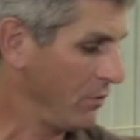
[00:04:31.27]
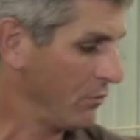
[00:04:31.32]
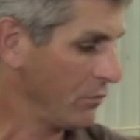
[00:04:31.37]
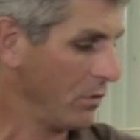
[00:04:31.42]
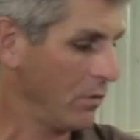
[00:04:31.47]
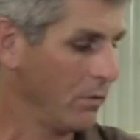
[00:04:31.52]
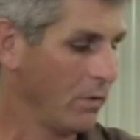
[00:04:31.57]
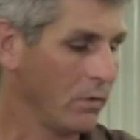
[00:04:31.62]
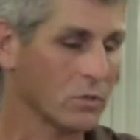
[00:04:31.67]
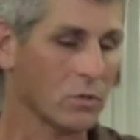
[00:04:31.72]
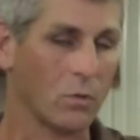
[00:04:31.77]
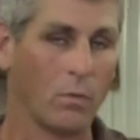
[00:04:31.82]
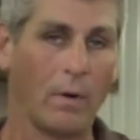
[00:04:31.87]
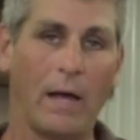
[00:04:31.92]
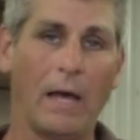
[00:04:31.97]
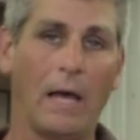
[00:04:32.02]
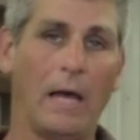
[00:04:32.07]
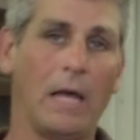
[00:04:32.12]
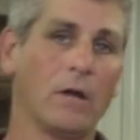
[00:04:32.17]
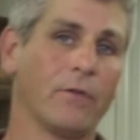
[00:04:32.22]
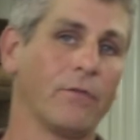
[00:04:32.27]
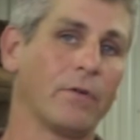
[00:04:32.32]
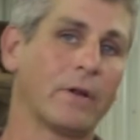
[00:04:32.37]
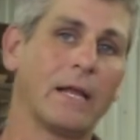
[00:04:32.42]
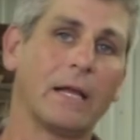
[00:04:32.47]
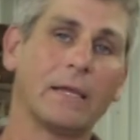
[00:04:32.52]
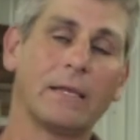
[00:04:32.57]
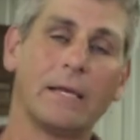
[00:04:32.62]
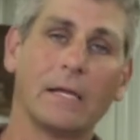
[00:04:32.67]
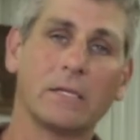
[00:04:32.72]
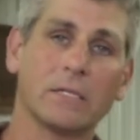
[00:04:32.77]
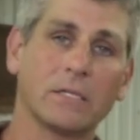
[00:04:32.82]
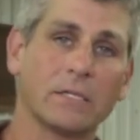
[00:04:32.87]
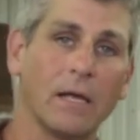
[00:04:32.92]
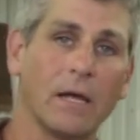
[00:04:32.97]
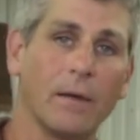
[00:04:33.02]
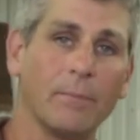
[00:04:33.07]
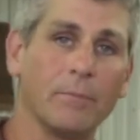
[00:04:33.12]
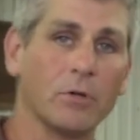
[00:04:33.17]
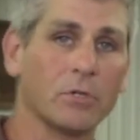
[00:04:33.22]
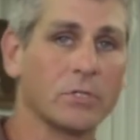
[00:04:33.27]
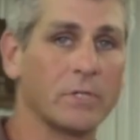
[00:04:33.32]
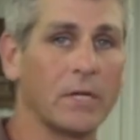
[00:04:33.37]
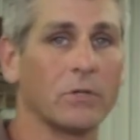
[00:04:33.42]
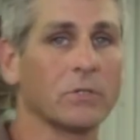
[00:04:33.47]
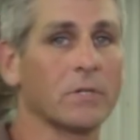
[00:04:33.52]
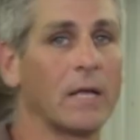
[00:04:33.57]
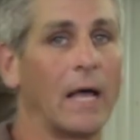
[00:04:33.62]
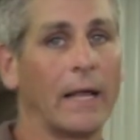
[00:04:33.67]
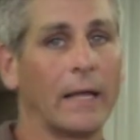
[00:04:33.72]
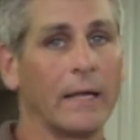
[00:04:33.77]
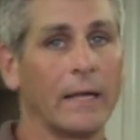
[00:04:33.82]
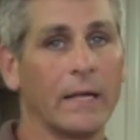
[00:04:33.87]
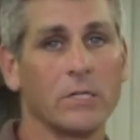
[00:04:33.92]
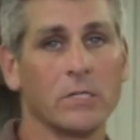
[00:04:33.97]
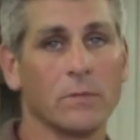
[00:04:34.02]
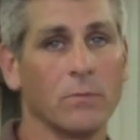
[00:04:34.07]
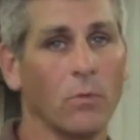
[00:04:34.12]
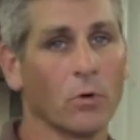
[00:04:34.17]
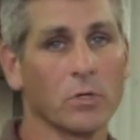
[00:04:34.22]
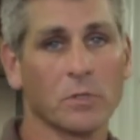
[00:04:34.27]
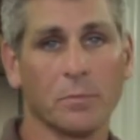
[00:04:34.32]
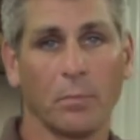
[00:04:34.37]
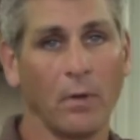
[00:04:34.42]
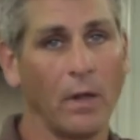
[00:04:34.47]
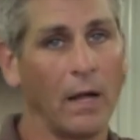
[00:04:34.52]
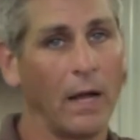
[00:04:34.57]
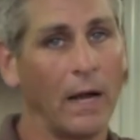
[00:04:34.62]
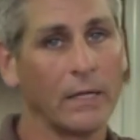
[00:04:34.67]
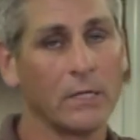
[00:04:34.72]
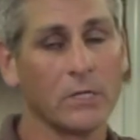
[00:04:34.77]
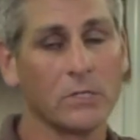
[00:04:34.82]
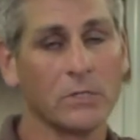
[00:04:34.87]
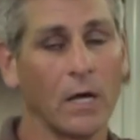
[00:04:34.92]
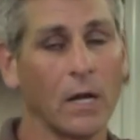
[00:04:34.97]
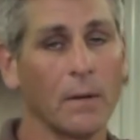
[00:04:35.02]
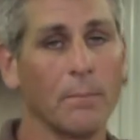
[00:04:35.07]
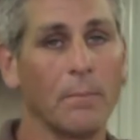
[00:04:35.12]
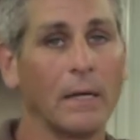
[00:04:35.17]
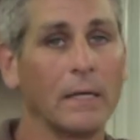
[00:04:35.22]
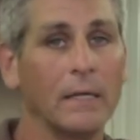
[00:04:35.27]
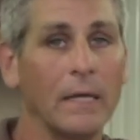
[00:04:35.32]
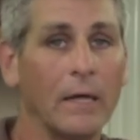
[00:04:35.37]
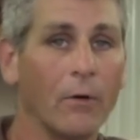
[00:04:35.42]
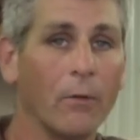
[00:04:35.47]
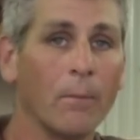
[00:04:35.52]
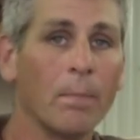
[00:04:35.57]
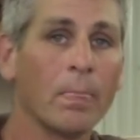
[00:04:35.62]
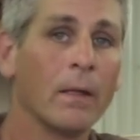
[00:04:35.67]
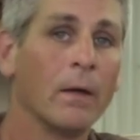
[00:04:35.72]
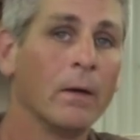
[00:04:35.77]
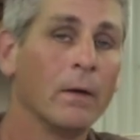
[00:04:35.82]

throw those away or forget that step, your sales guy can get you more splines. It's not a big deal.